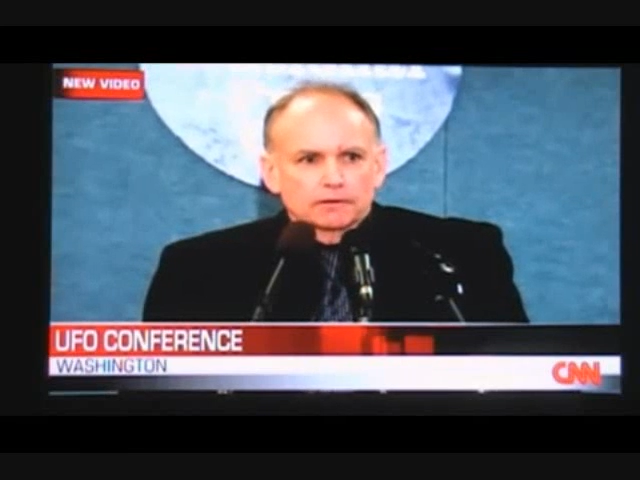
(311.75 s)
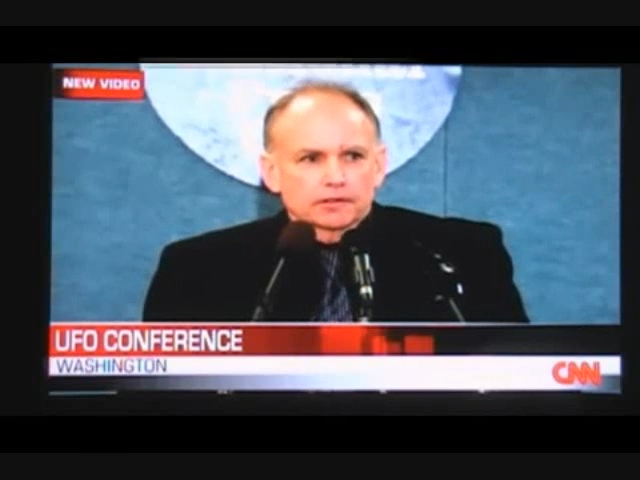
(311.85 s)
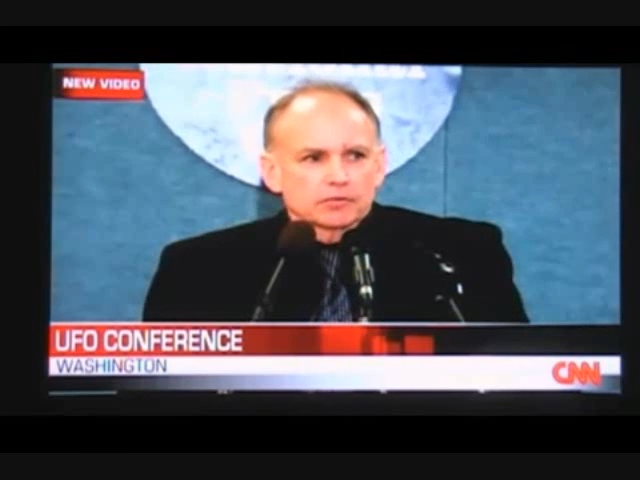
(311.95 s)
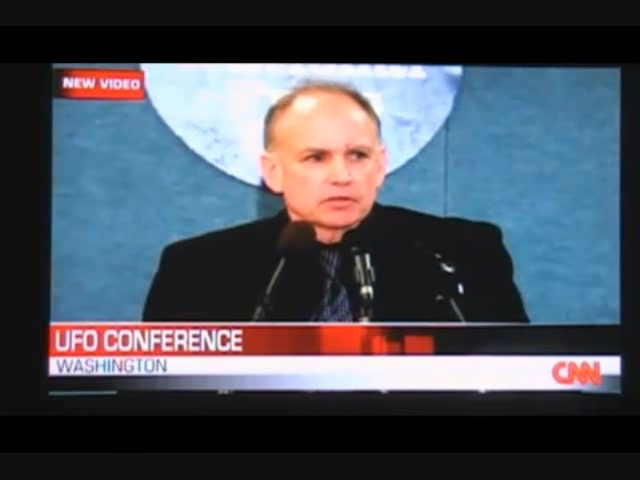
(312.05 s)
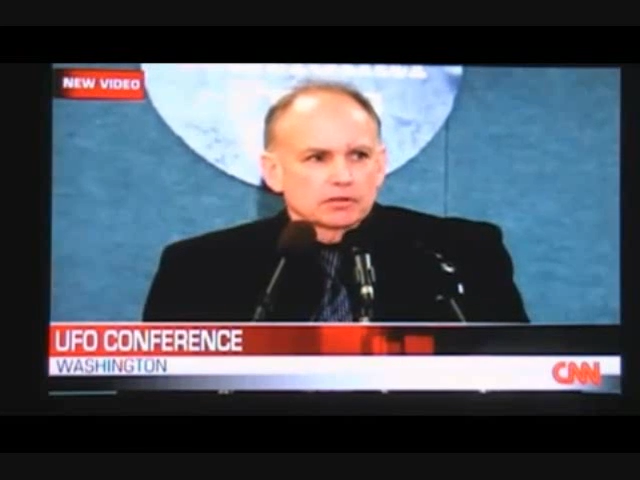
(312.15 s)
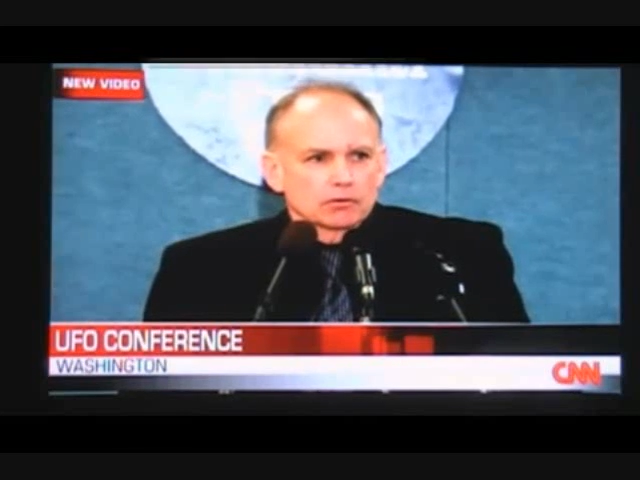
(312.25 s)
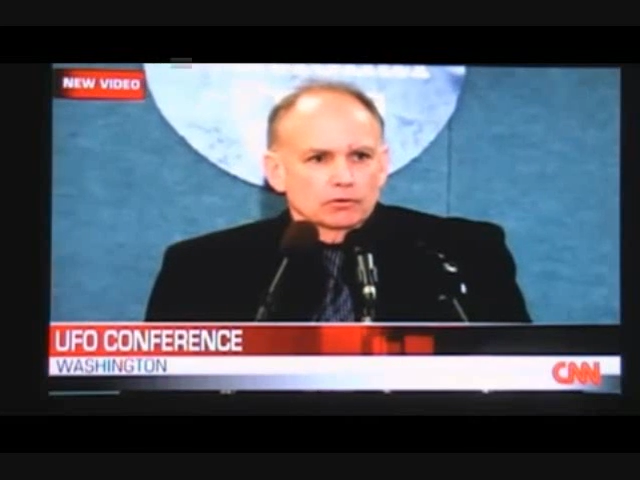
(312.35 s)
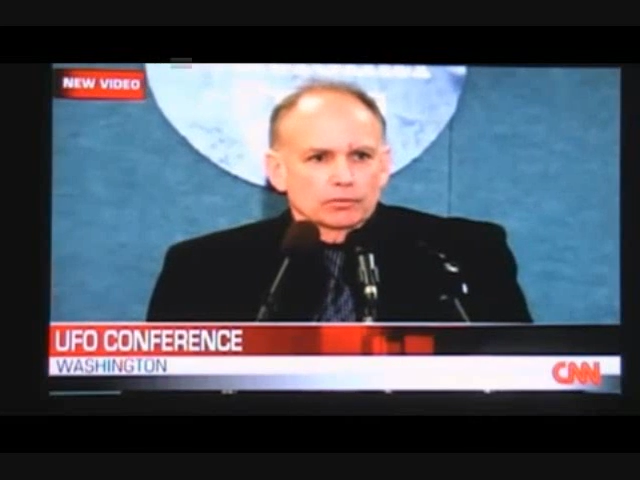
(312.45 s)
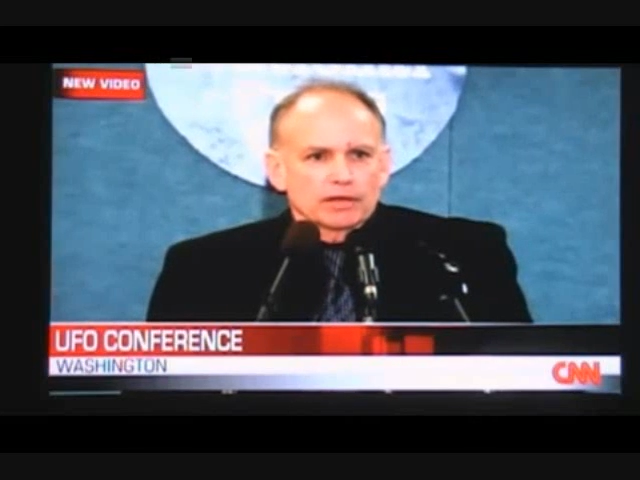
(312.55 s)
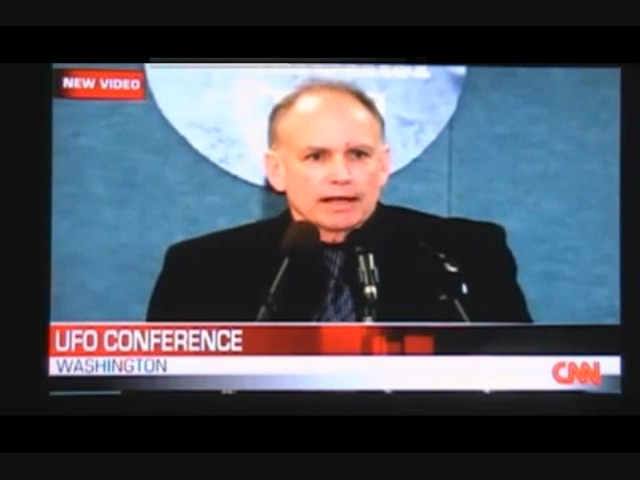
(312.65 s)
to commit the
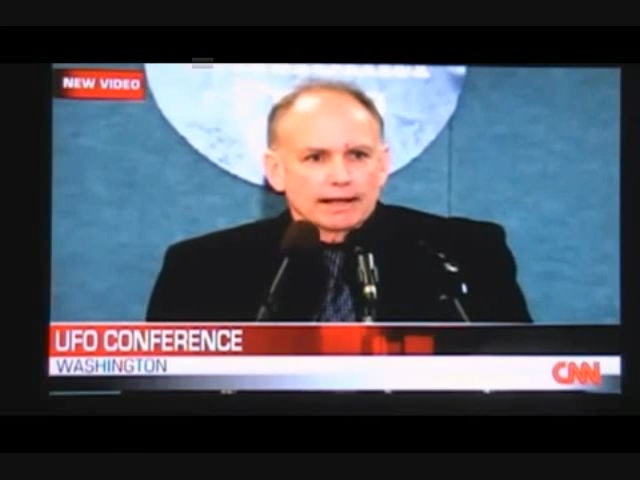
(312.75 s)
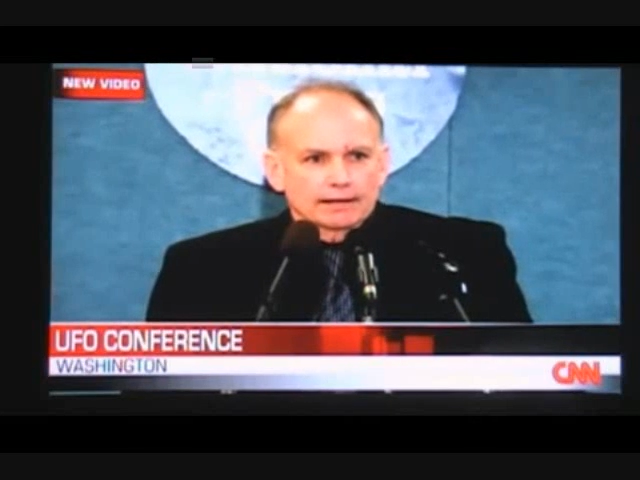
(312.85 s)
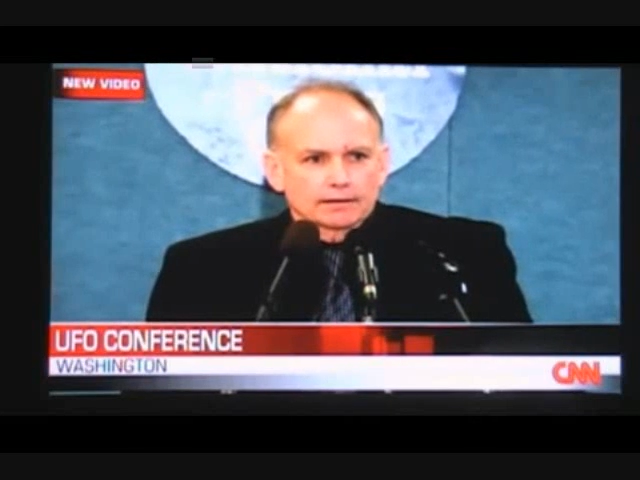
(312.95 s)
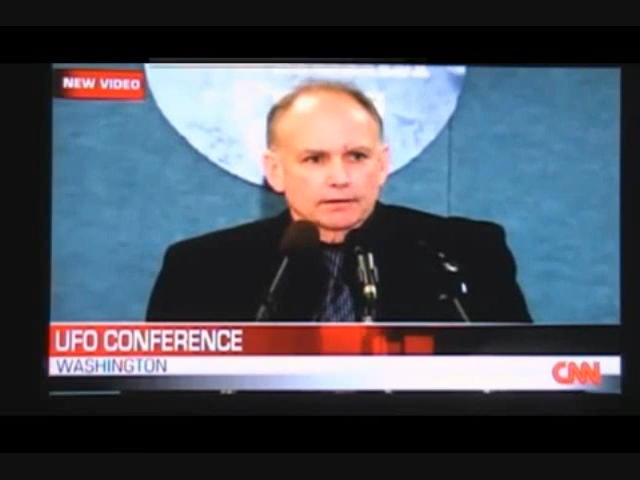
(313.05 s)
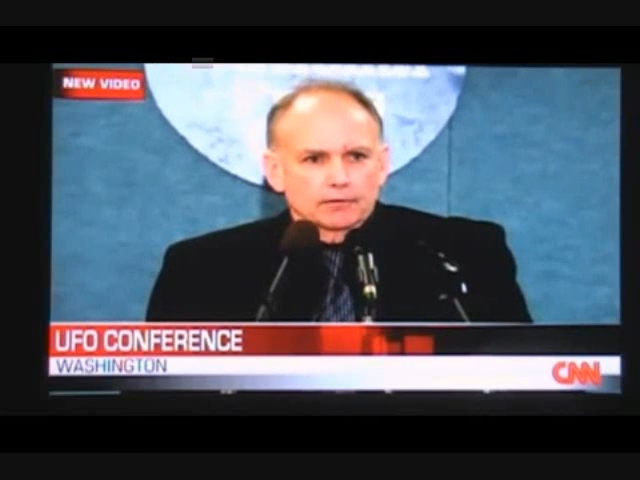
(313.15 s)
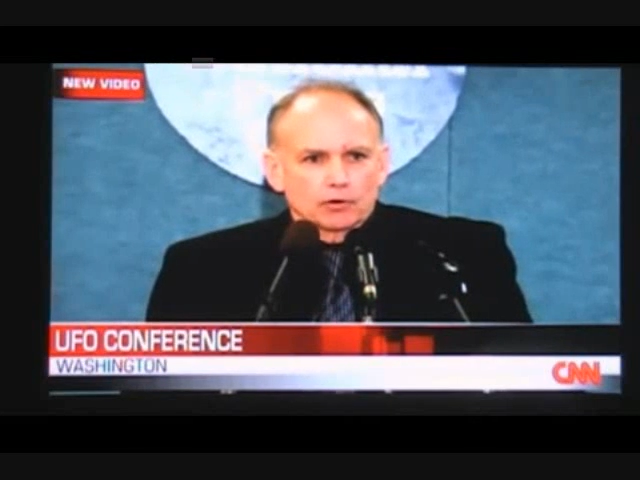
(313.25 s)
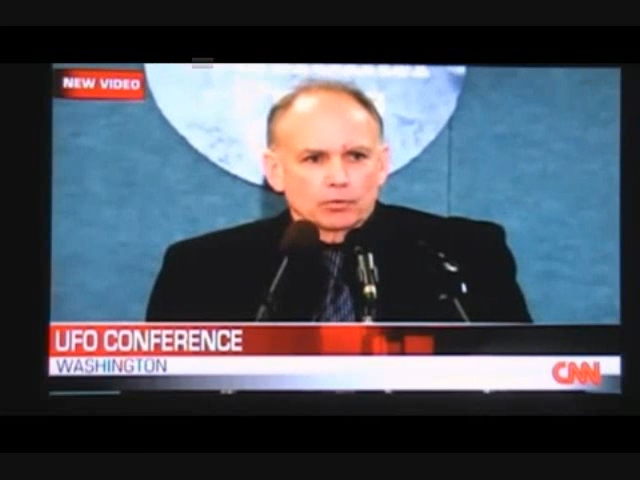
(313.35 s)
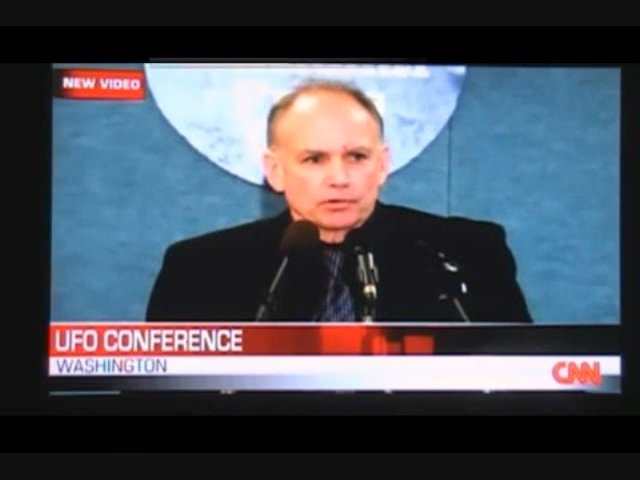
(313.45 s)
ultimate act of